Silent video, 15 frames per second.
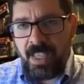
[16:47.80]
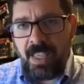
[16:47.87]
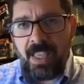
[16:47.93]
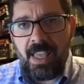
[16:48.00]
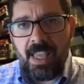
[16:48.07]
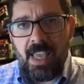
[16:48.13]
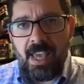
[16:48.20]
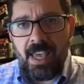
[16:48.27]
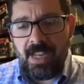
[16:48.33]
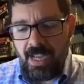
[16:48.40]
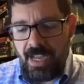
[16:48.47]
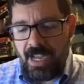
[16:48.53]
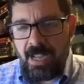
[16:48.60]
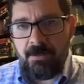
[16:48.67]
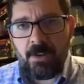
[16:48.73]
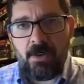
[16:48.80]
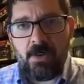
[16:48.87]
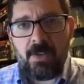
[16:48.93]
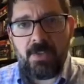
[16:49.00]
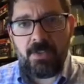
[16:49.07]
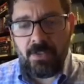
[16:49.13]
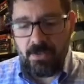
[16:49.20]
and I'm
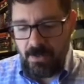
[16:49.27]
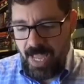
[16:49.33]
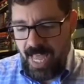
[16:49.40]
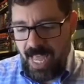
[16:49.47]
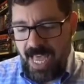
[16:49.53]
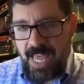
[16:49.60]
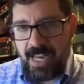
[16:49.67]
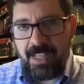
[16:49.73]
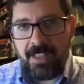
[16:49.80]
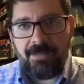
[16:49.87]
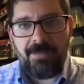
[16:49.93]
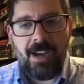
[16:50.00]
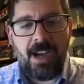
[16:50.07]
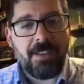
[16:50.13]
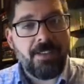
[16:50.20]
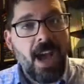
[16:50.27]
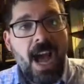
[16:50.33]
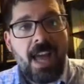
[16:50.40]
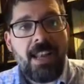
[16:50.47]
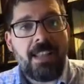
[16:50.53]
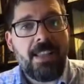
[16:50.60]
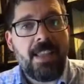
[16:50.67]
going to add a
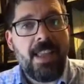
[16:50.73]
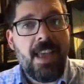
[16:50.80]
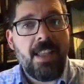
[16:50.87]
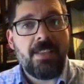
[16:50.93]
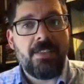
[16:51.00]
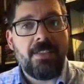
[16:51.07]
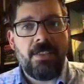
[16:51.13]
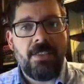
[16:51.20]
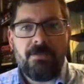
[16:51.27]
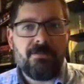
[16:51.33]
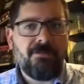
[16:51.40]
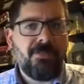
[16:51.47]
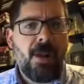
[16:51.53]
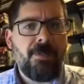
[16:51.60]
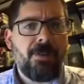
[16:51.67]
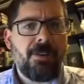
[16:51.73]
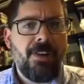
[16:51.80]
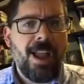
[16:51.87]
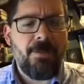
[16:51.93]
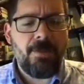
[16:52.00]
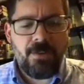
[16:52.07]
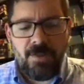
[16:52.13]
dot at the end. Proper
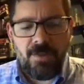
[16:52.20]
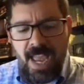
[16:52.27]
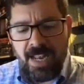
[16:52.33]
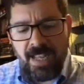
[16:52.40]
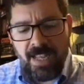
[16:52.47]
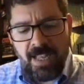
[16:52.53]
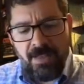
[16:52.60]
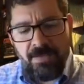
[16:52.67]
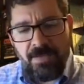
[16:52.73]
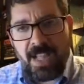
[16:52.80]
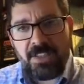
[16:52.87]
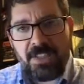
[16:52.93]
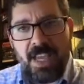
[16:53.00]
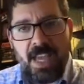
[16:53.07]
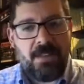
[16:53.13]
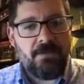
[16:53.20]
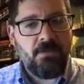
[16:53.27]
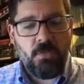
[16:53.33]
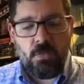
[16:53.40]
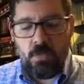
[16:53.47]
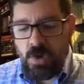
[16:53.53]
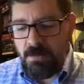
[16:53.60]
grammar, right? That's it.
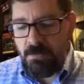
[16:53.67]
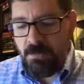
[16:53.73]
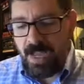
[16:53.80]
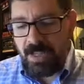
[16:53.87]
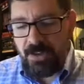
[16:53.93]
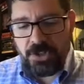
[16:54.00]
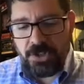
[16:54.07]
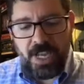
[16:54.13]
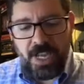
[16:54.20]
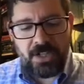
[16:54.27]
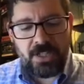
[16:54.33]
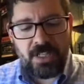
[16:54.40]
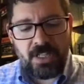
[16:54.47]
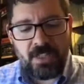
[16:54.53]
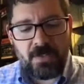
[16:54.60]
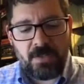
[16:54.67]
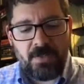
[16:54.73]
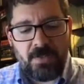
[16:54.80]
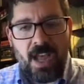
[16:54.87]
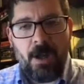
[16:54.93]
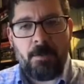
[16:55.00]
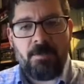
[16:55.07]
One minor change to this
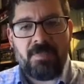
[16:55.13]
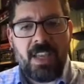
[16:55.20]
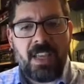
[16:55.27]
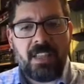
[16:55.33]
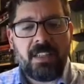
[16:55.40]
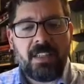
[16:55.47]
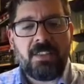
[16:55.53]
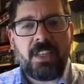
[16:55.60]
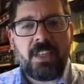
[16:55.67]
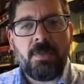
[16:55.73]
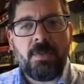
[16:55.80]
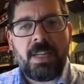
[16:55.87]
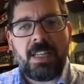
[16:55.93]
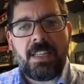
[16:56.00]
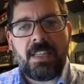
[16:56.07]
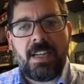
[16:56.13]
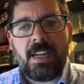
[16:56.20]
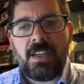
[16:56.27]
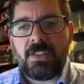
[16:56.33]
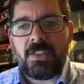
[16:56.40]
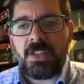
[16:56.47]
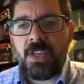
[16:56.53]
file, and let's see what it
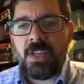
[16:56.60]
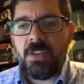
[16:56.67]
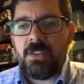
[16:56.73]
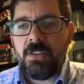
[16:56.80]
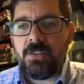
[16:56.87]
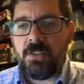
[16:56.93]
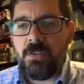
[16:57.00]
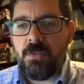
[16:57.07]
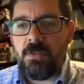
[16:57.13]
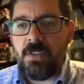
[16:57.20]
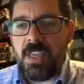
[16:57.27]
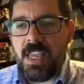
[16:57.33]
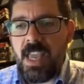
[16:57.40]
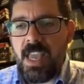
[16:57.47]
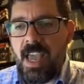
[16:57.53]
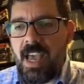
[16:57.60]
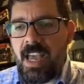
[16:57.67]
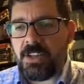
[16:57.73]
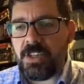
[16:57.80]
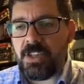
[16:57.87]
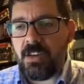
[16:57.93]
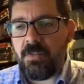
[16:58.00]
does to the
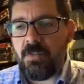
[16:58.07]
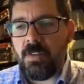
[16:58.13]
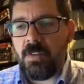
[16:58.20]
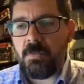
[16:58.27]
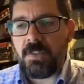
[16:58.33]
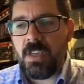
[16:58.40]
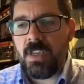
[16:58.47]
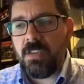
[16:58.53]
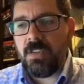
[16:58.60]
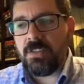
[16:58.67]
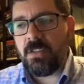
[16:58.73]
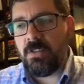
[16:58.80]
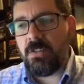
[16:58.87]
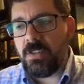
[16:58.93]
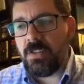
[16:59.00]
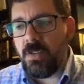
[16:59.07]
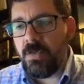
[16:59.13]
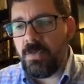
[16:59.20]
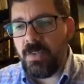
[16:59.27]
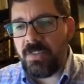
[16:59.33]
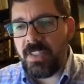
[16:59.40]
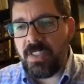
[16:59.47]
hash algorithms. So the
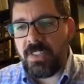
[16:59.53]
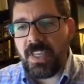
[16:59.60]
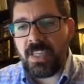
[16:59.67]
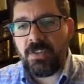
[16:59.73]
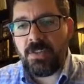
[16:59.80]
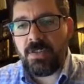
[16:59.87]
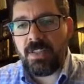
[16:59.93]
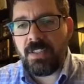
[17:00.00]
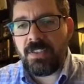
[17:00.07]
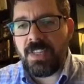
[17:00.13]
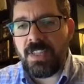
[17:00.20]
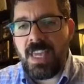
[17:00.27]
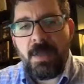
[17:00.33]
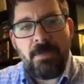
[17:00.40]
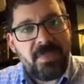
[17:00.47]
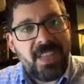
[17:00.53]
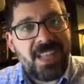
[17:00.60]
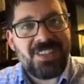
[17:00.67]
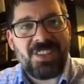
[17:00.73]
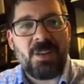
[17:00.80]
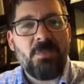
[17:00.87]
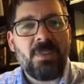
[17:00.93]
256, you can see
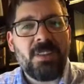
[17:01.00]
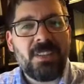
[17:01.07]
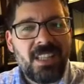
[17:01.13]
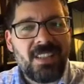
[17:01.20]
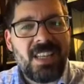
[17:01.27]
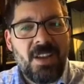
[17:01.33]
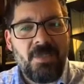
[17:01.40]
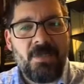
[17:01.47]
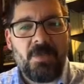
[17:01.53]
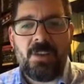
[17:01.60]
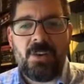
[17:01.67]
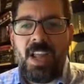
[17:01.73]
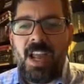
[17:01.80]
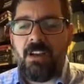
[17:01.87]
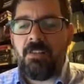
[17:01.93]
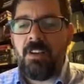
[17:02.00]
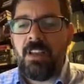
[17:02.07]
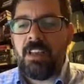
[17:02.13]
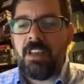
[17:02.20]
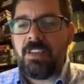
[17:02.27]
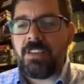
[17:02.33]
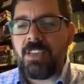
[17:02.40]
it's completely different now.
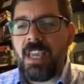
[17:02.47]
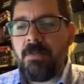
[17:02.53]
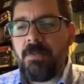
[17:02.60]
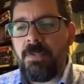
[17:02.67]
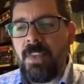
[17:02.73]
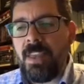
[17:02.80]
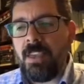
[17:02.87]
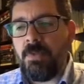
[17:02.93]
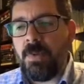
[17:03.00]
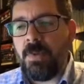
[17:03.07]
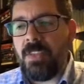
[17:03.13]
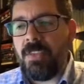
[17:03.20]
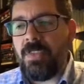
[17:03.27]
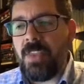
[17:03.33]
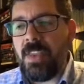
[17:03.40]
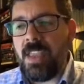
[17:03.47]
Same thing with the